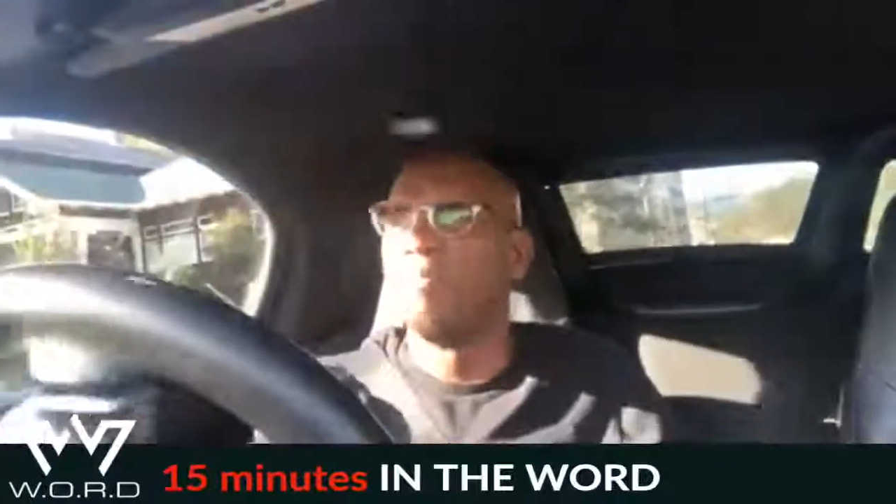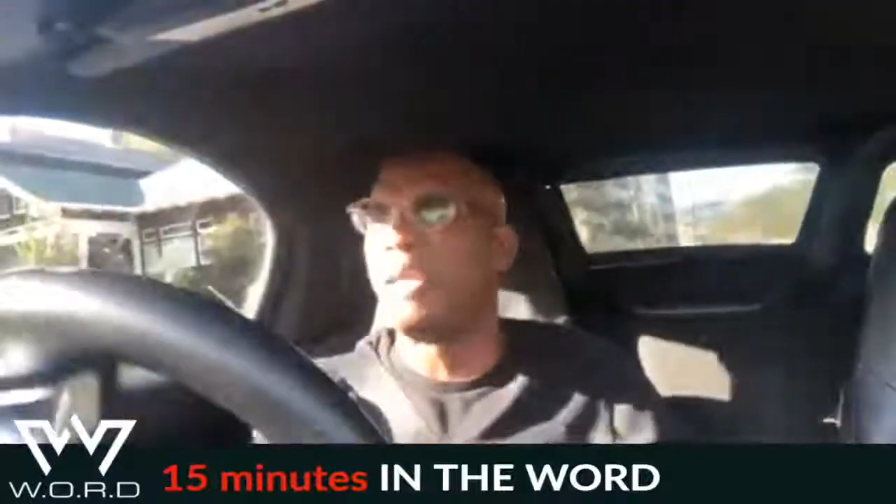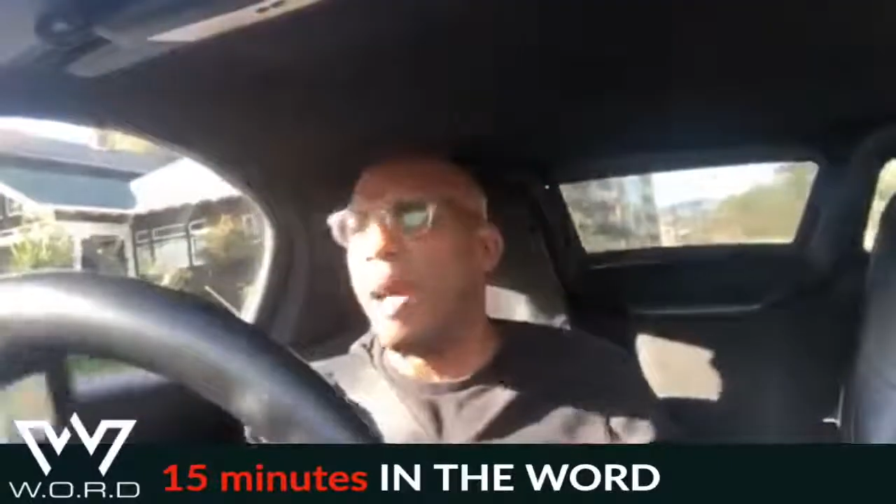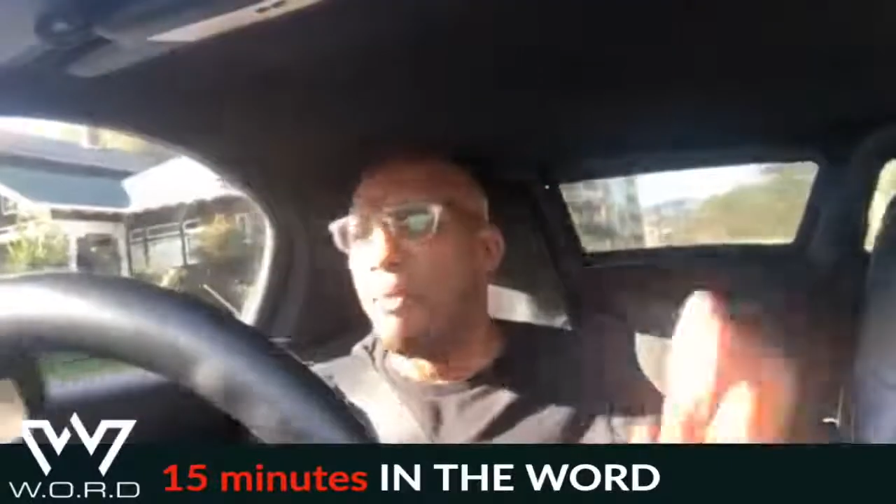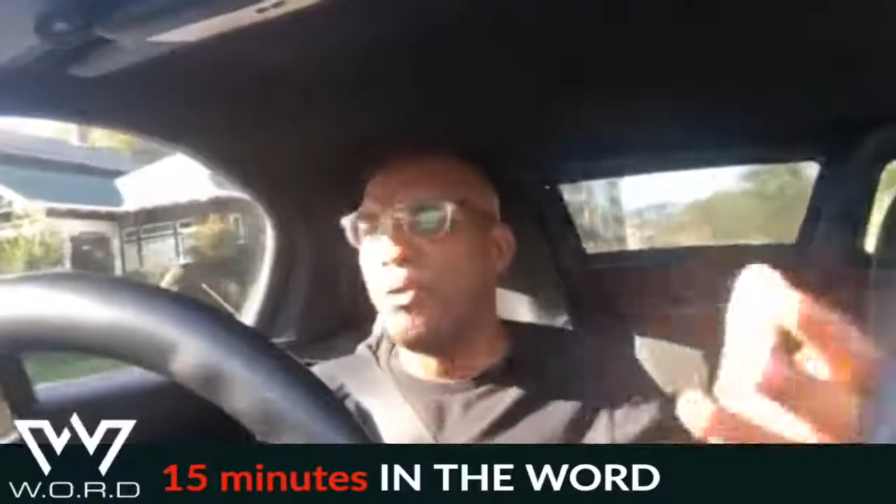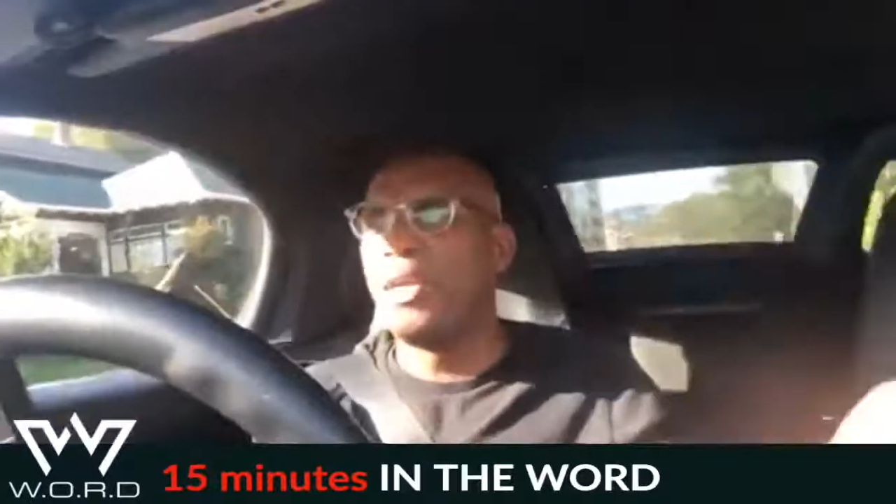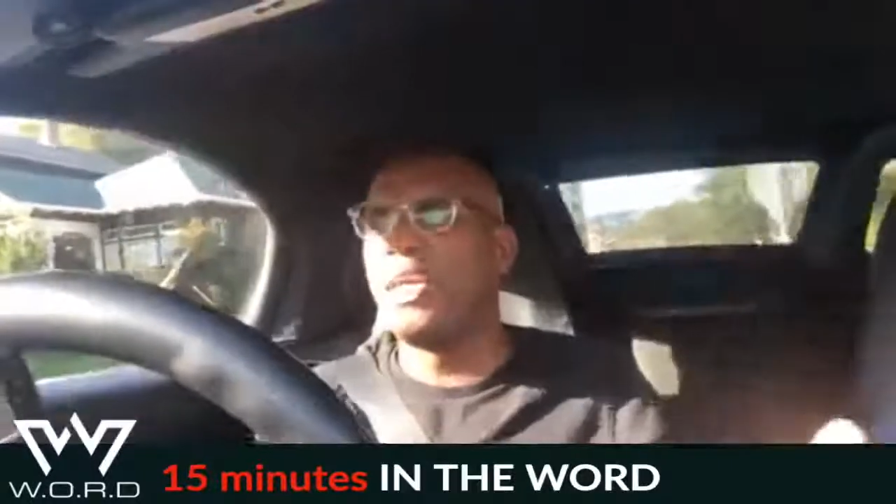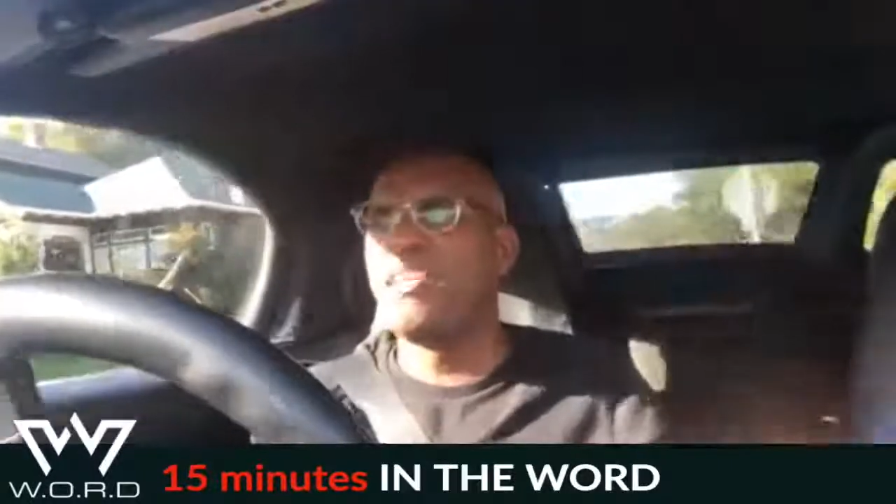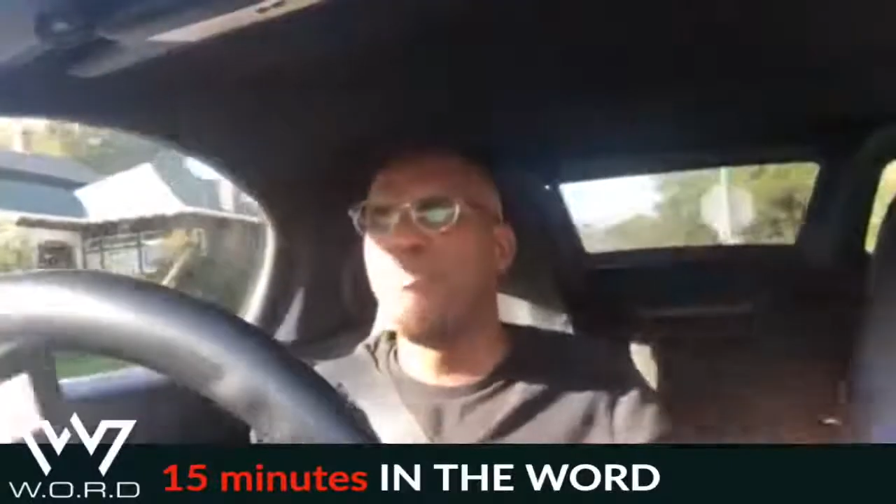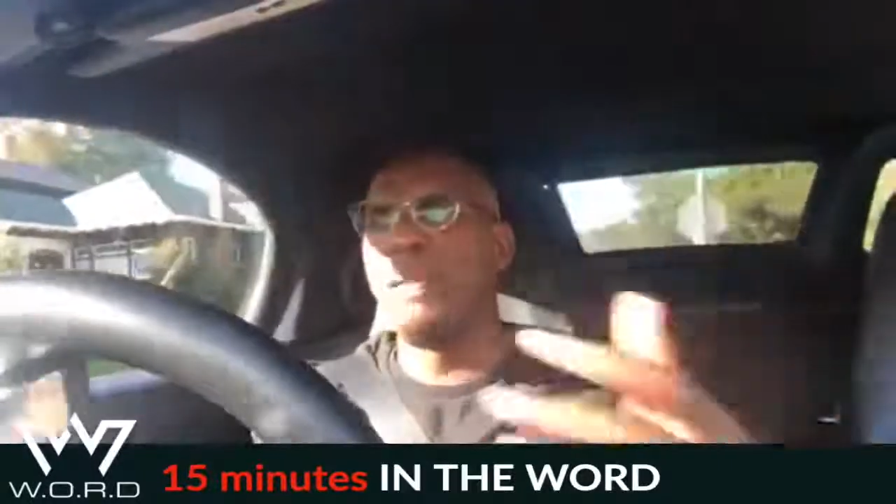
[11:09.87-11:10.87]
but I'm going to
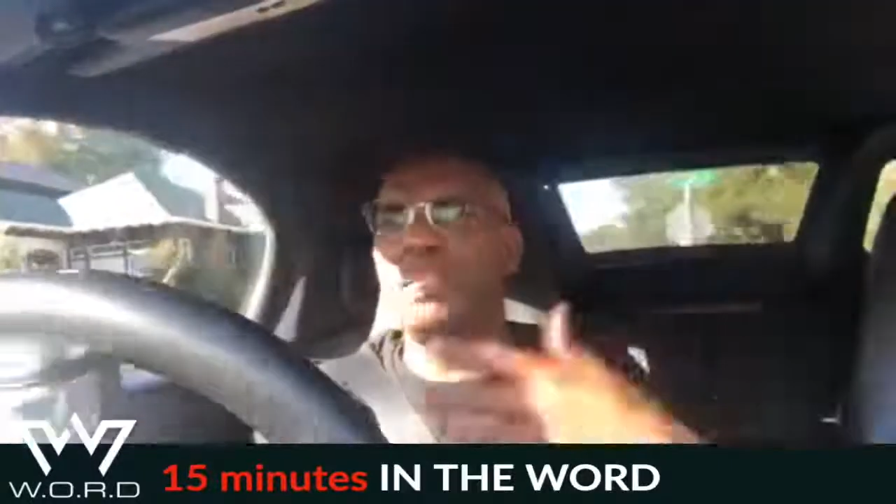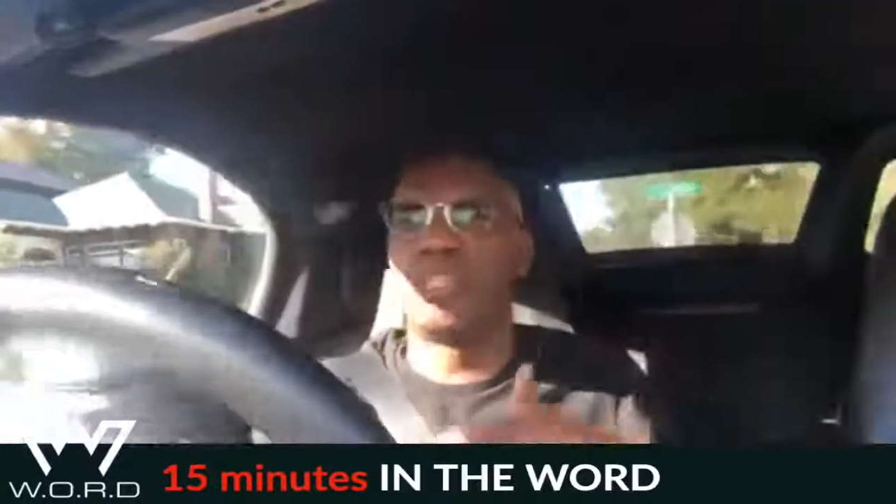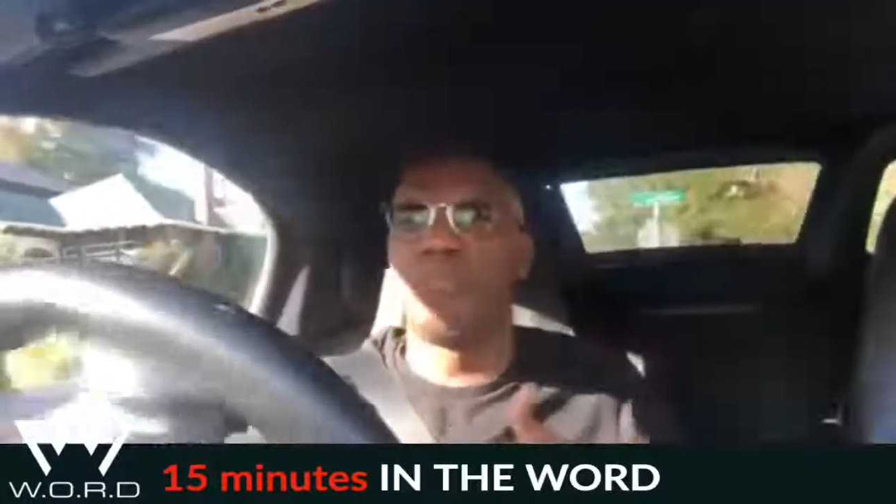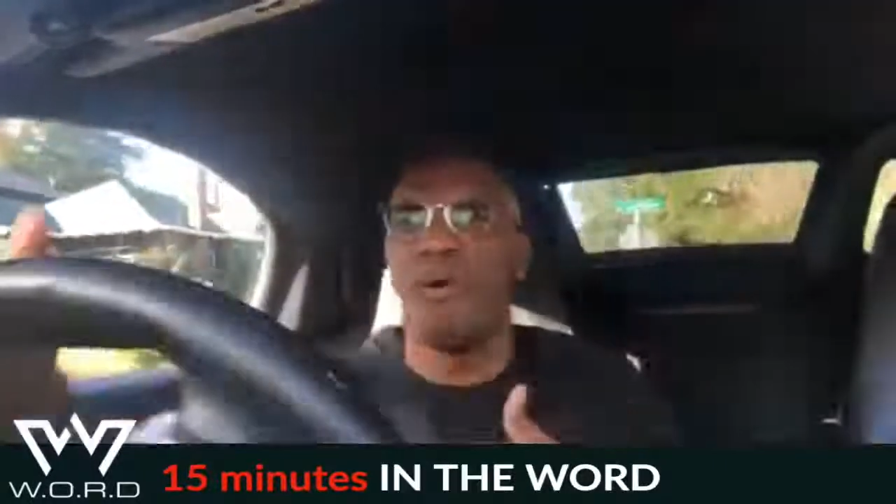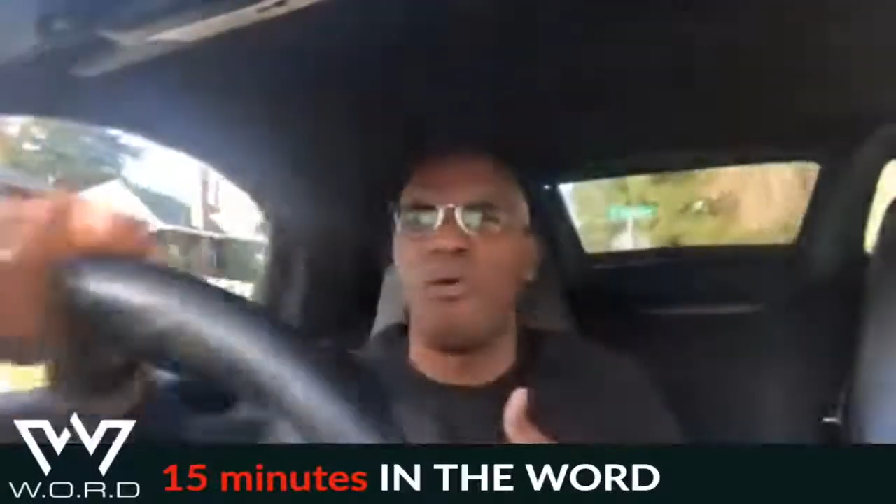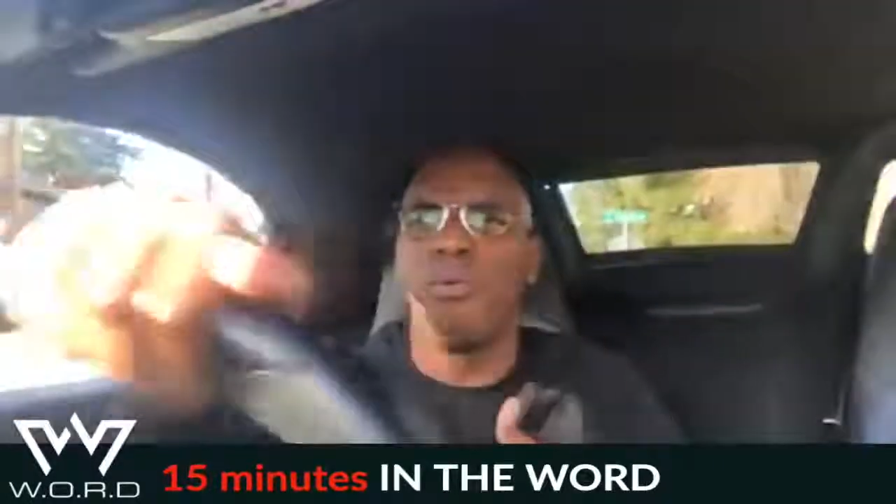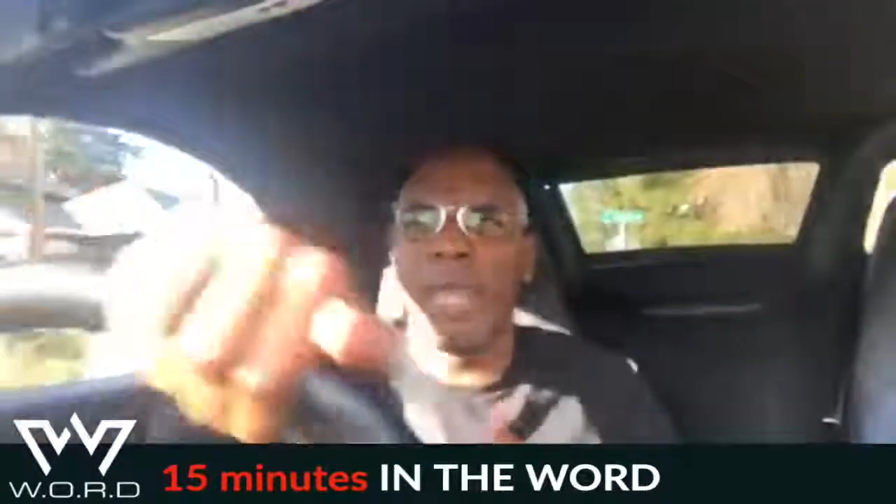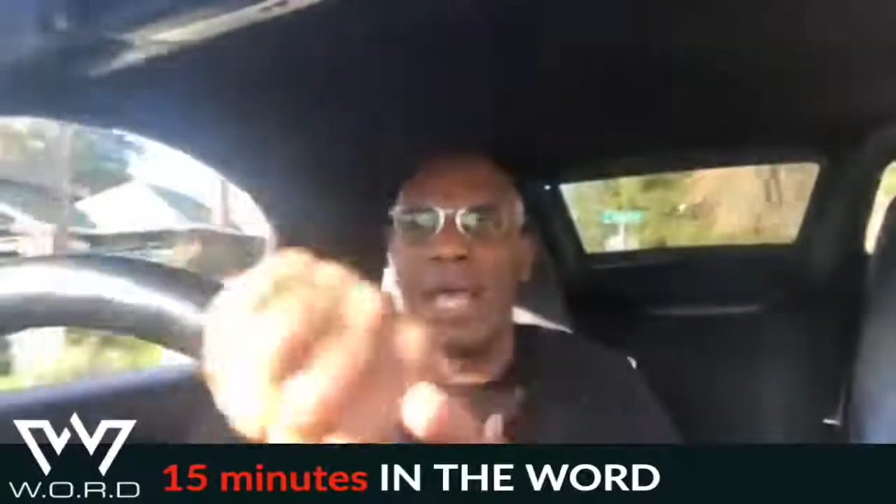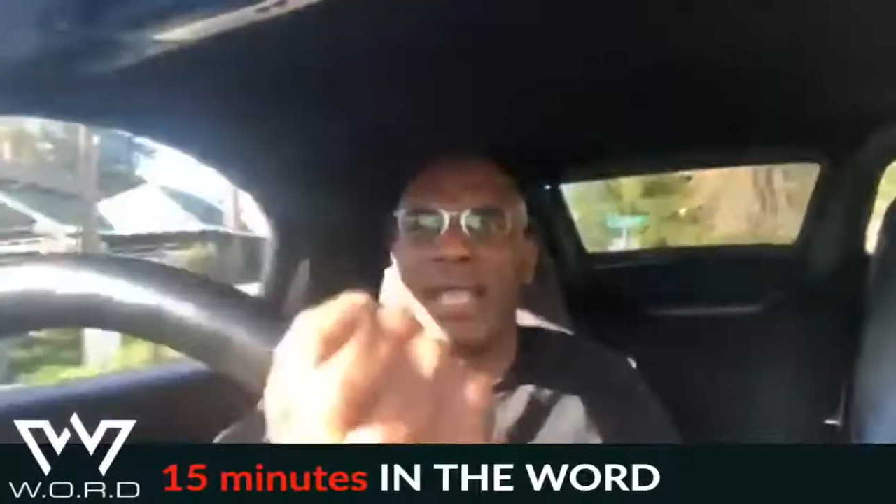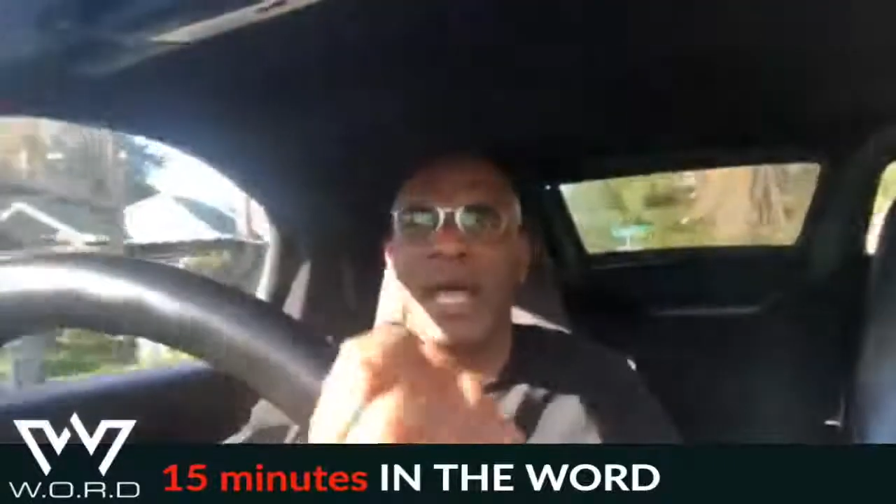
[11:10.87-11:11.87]
give based upon
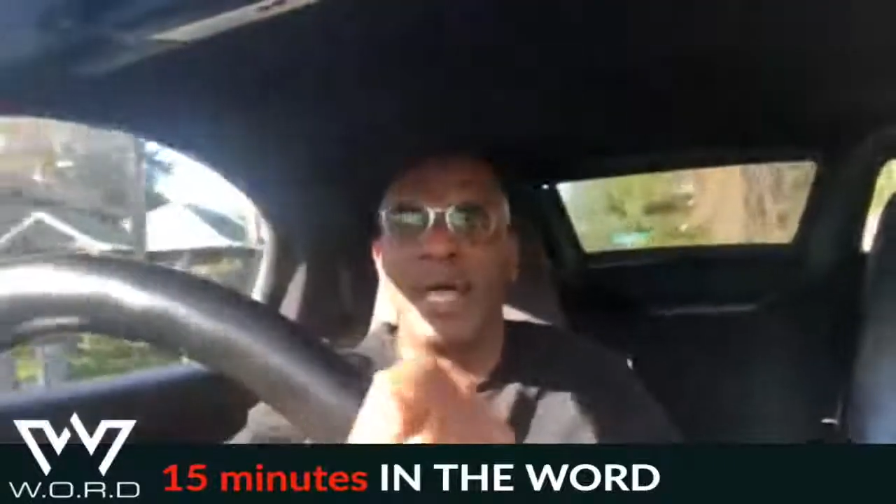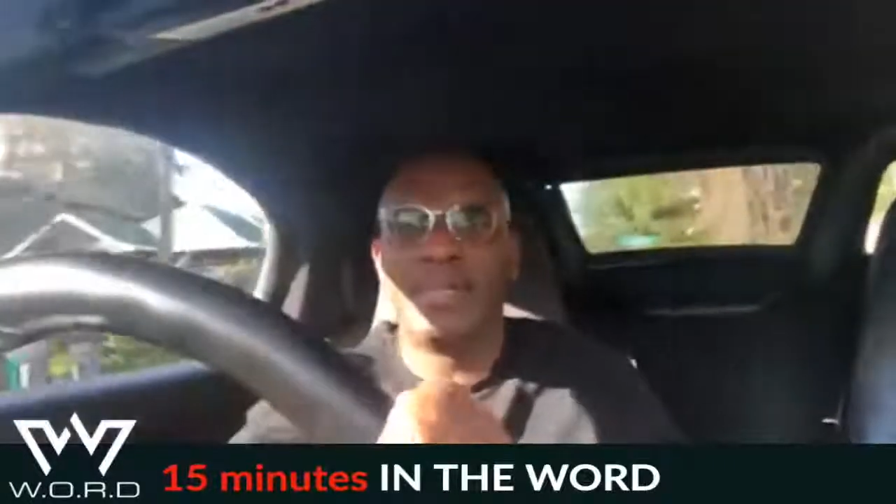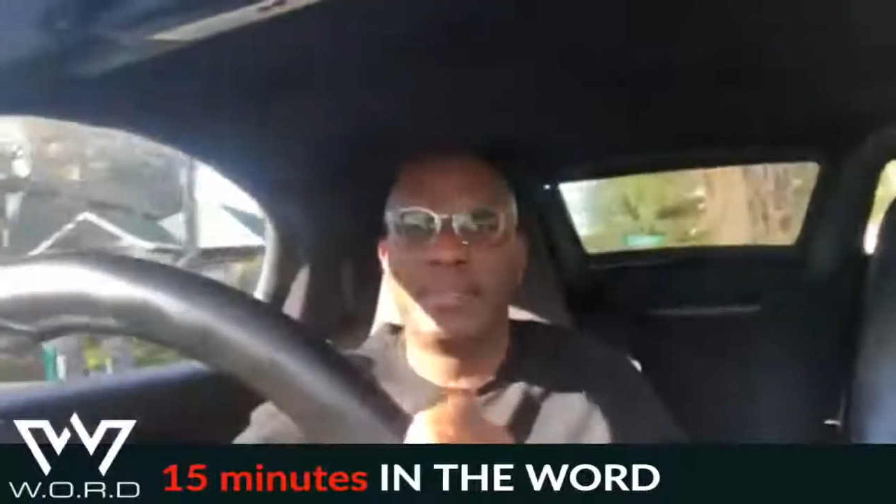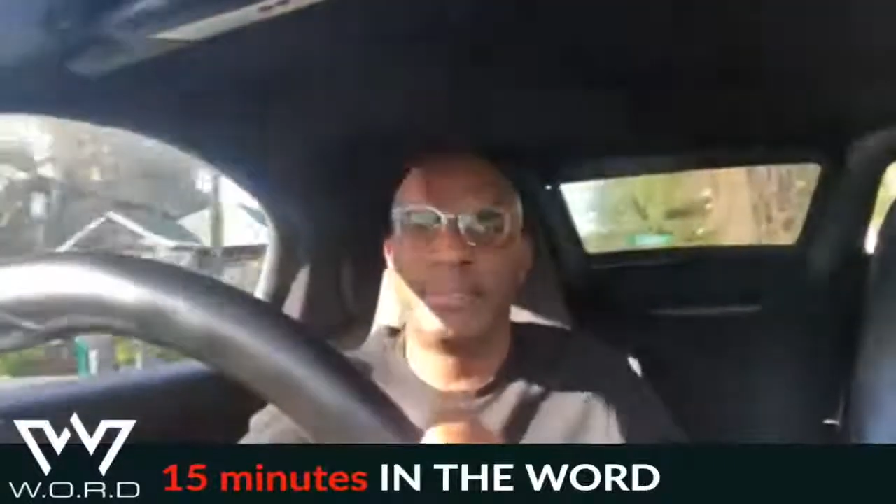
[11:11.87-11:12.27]
what I got.